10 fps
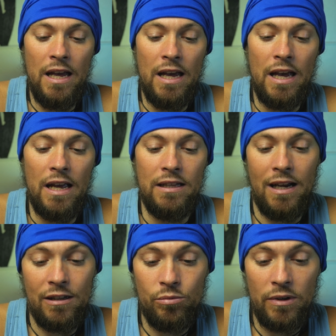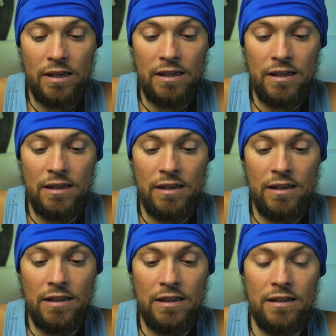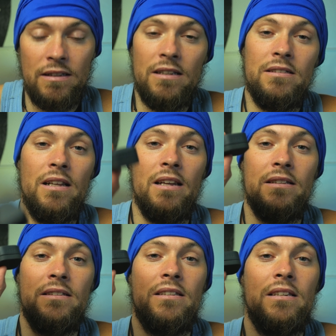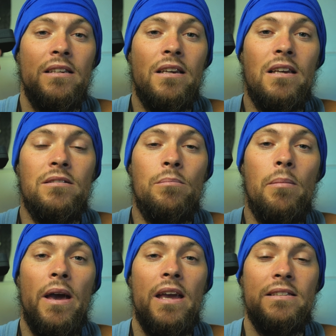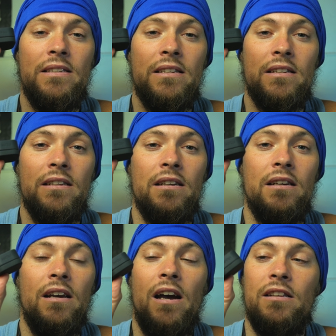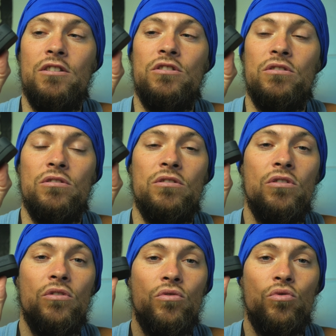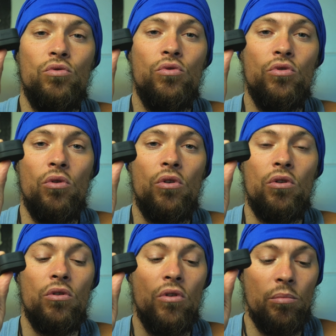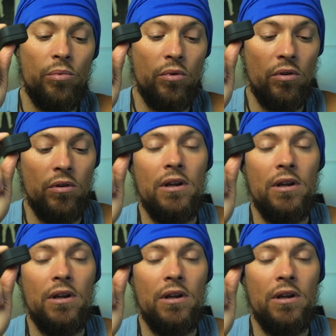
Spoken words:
and that way this lens is an amazing addition to your GoPro